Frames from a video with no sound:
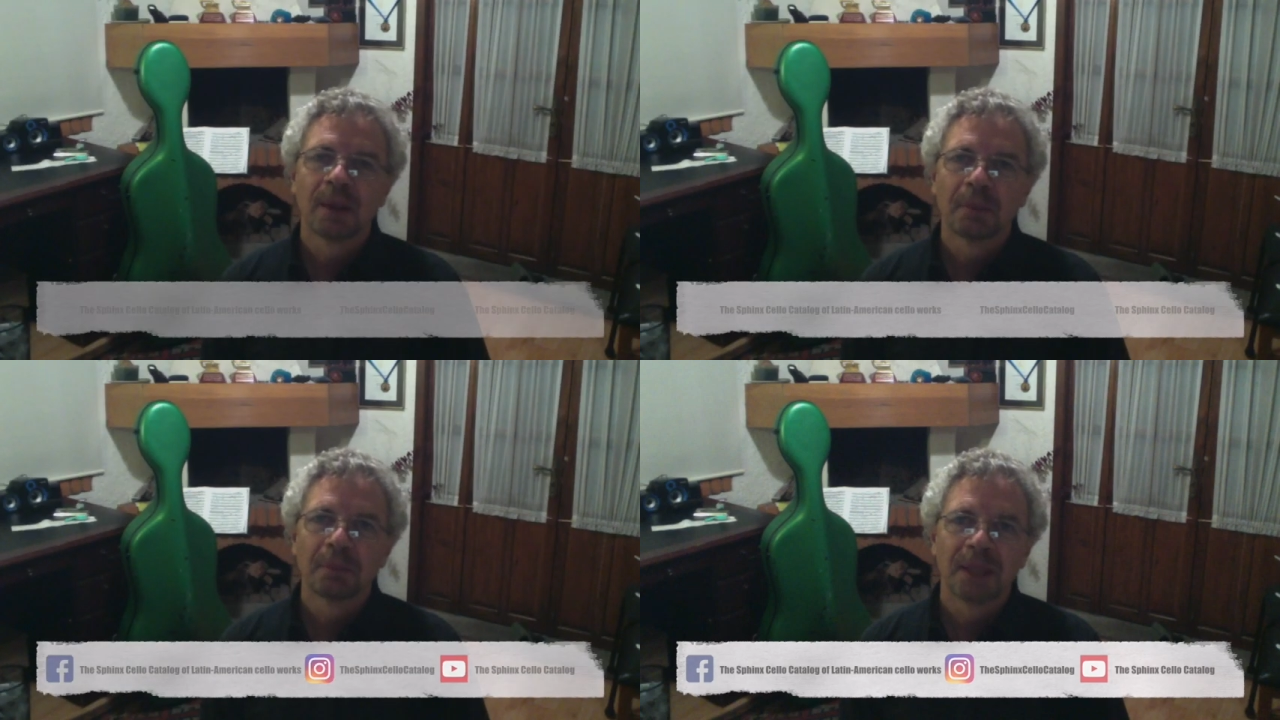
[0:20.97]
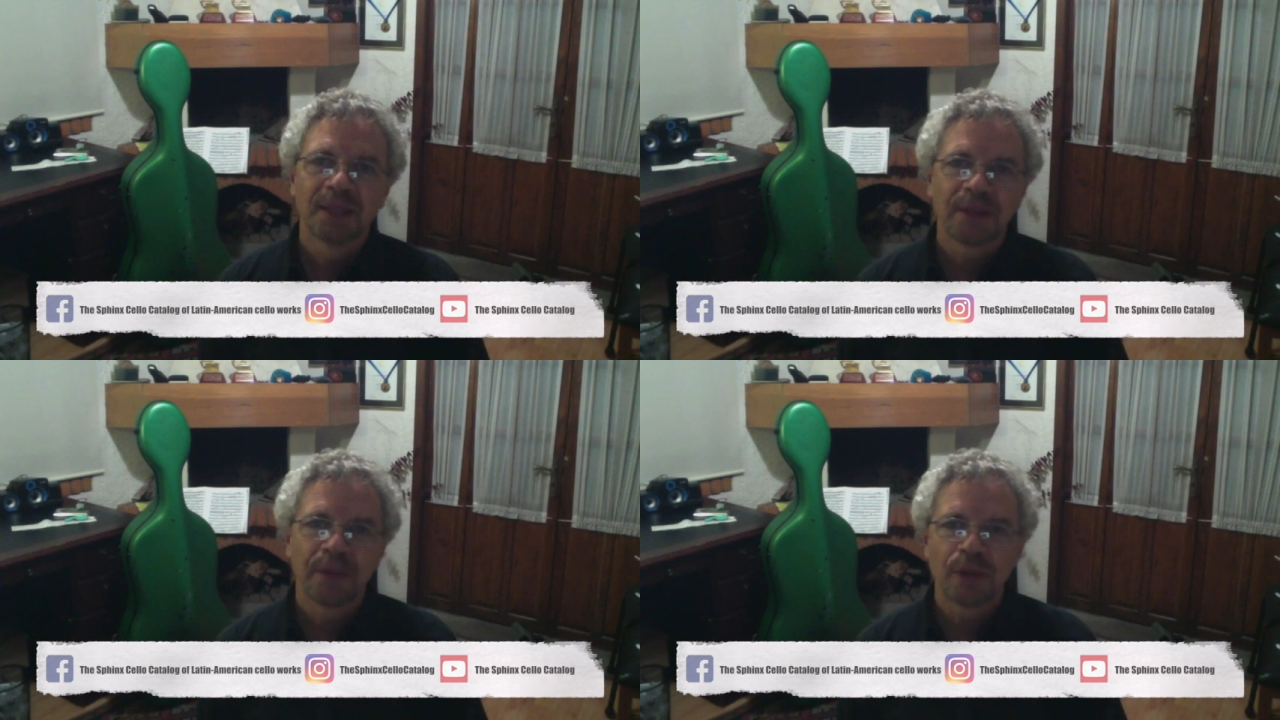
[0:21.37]
But
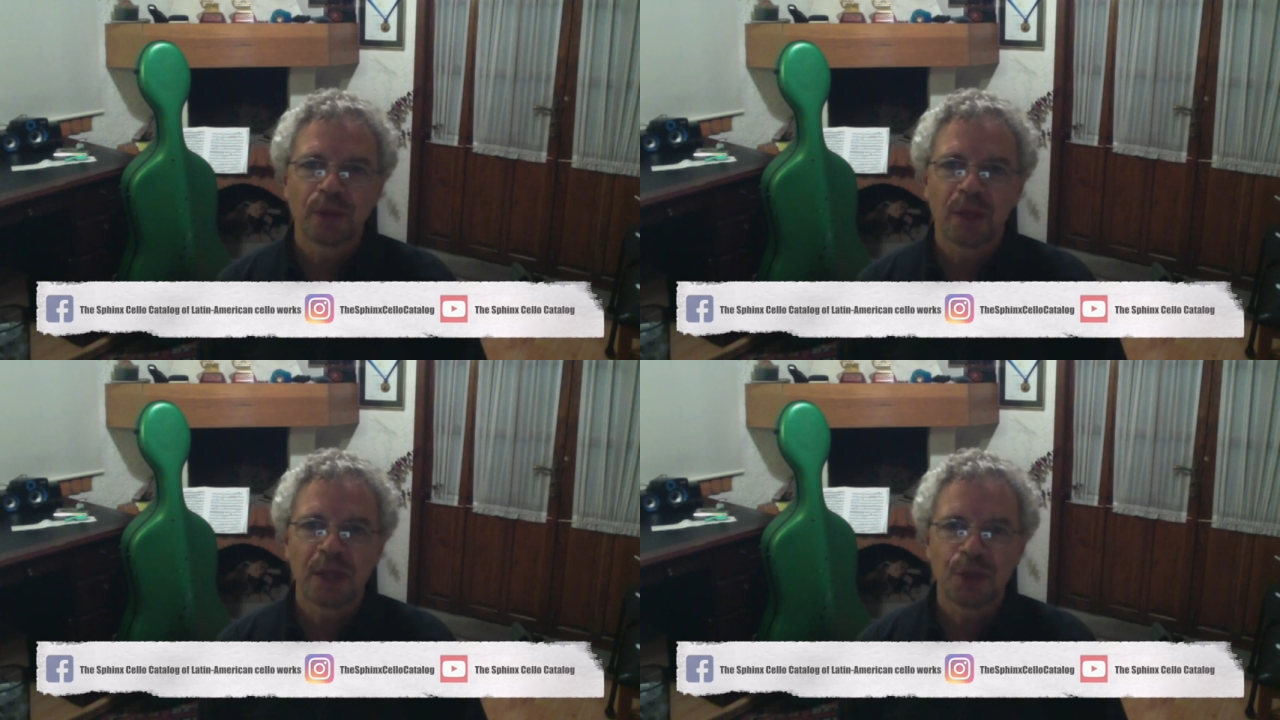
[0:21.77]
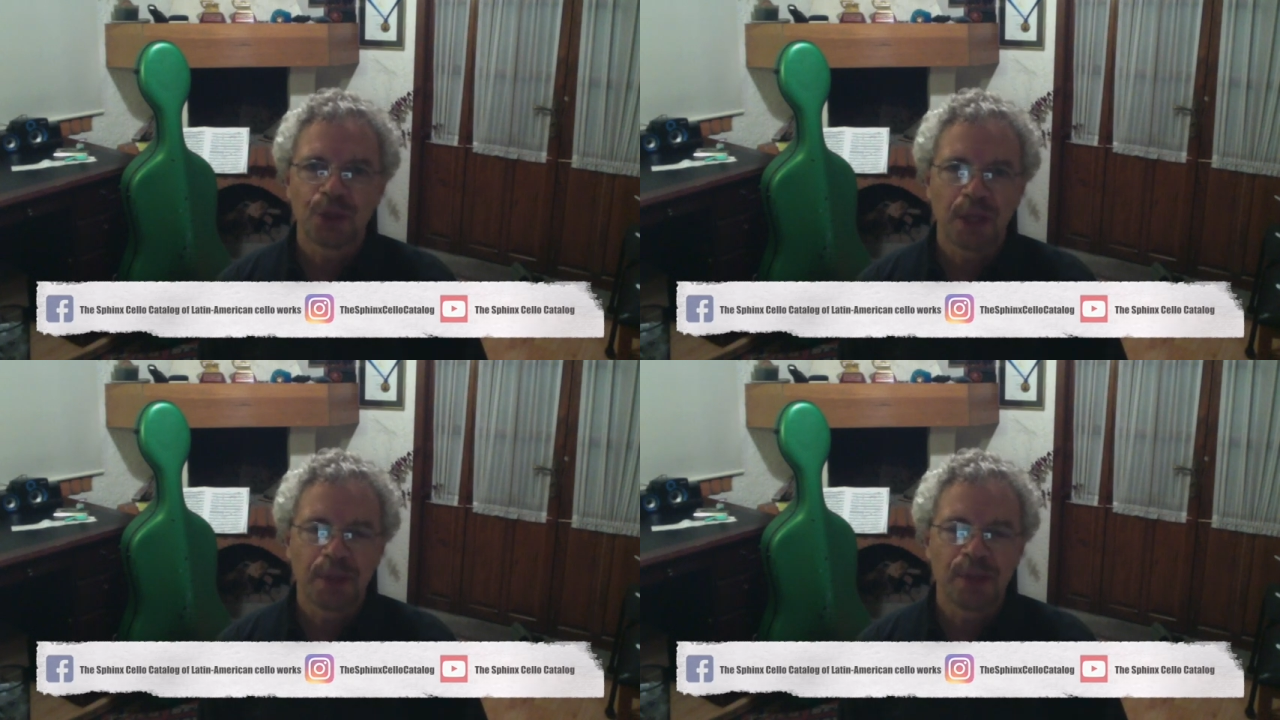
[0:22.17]
in this occasion,
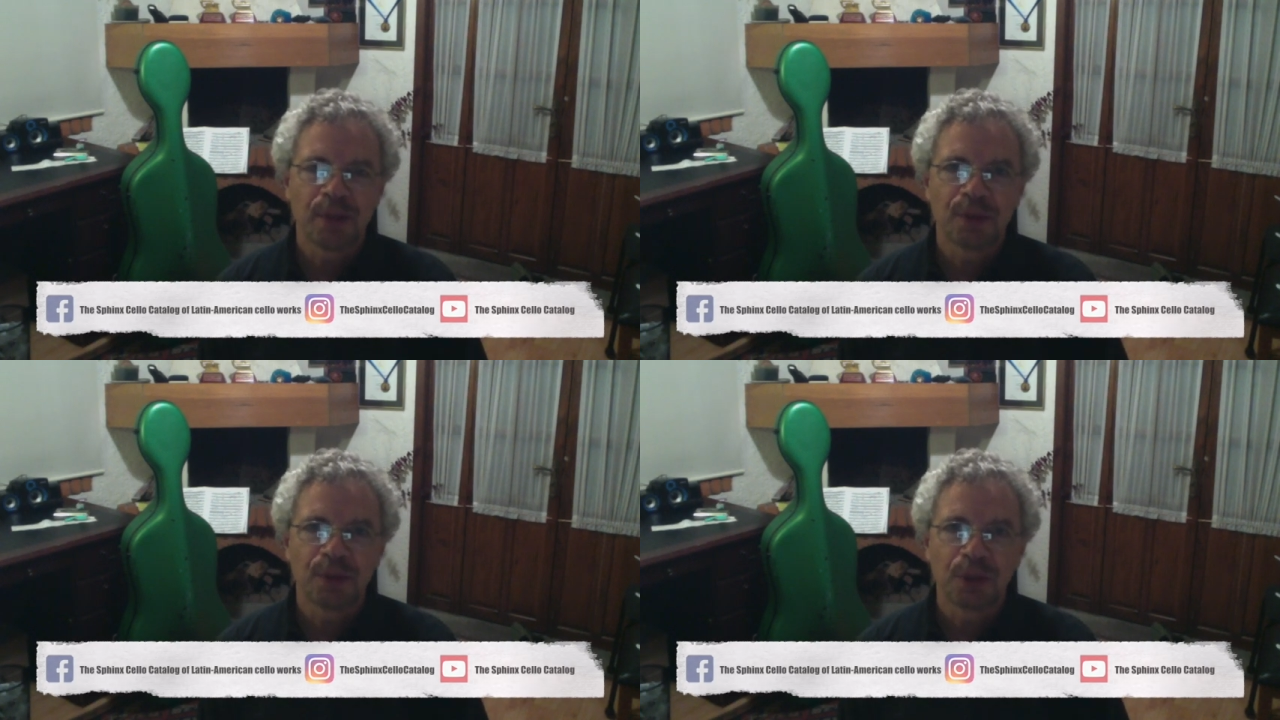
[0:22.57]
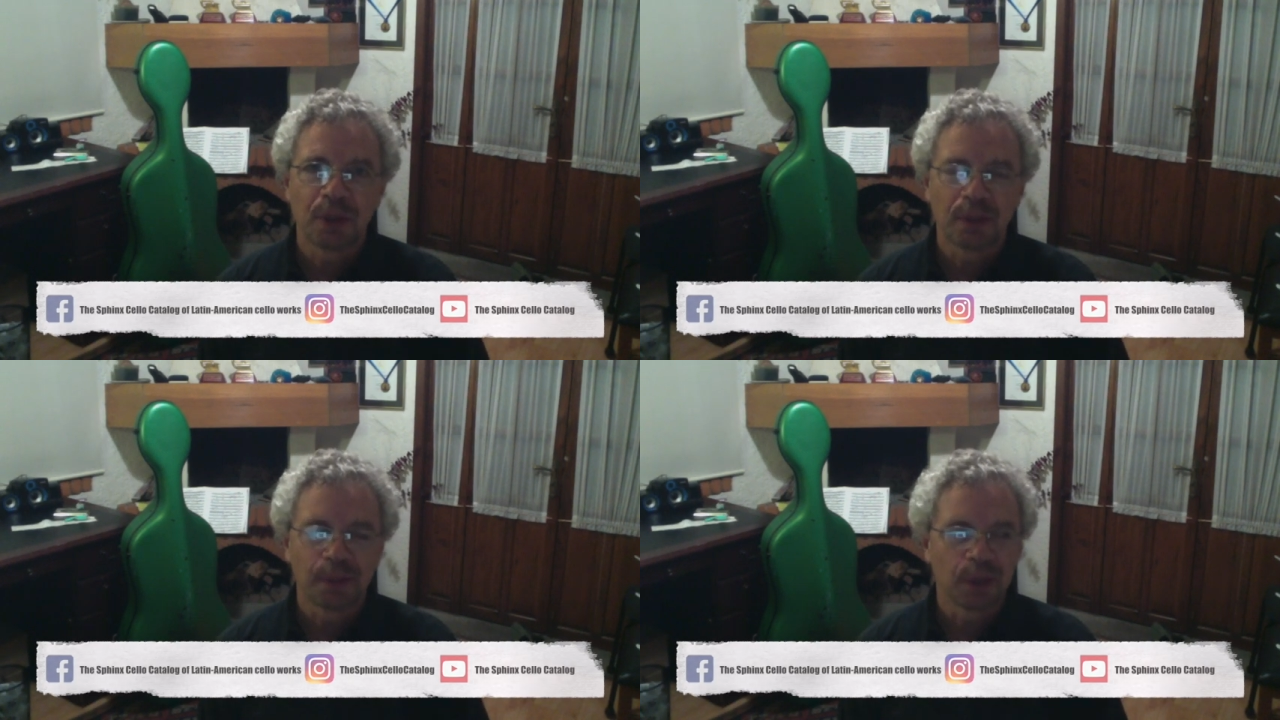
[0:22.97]
I'm here to talk
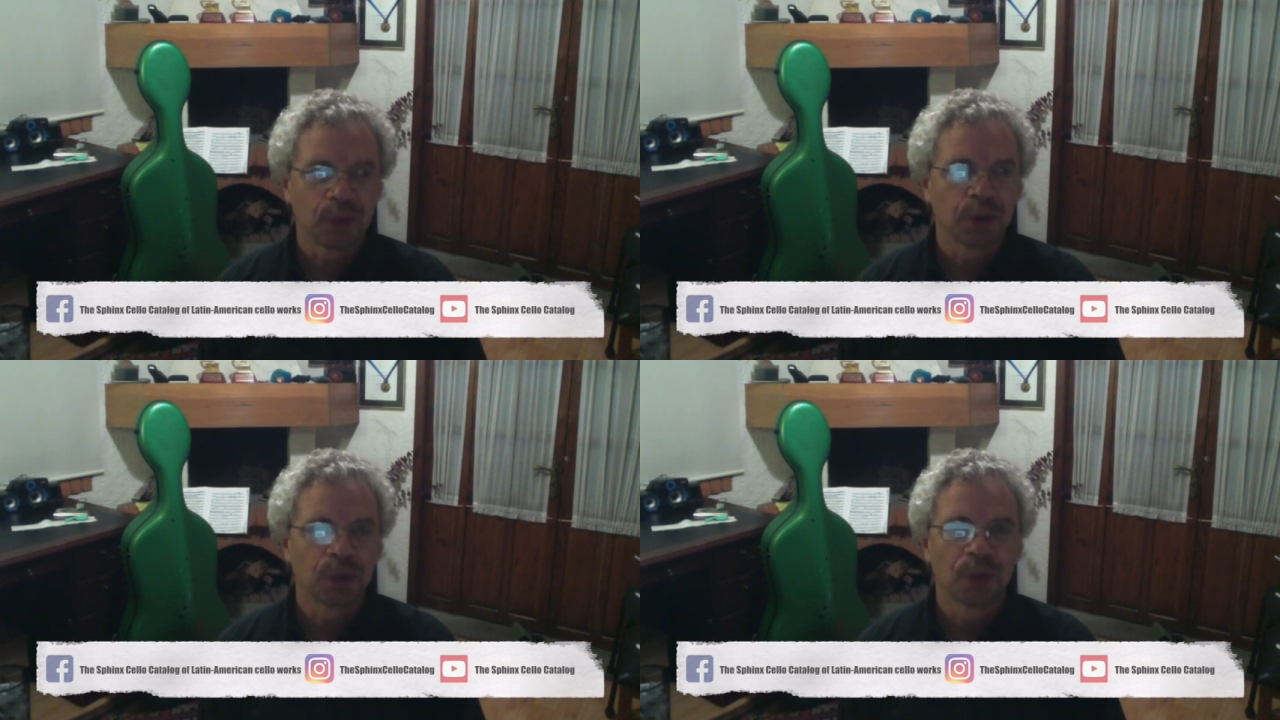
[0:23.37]
about